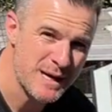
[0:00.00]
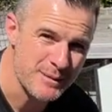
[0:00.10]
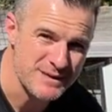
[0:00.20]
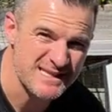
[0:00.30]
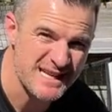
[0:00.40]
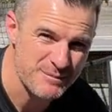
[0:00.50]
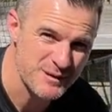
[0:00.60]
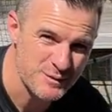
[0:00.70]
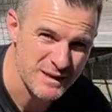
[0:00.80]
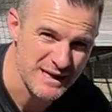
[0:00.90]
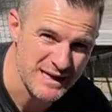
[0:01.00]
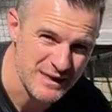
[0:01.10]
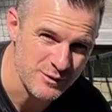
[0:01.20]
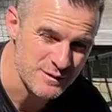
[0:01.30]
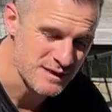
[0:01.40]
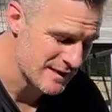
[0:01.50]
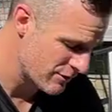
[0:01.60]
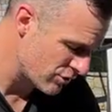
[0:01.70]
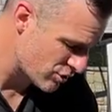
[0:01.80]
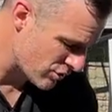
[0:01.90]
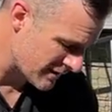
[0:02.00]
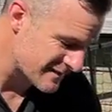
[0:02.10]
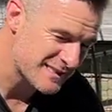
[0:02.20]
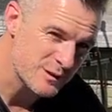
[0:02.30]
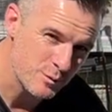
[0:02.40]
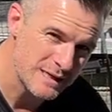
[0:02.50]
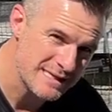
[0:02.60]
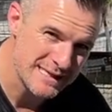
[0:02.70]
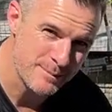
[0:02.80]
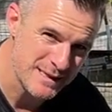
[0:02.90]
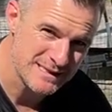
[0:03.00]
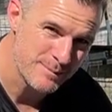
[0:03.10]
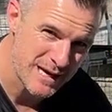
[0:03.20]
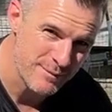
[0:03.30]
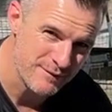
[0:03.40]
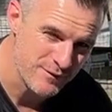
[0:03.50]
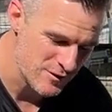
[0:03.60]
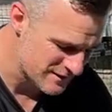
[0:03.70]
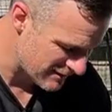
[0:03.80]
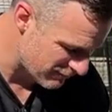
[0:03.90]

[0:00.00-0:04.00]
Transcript: of paper stuck between their heels and they've got to try and squeeze that piece of paper first.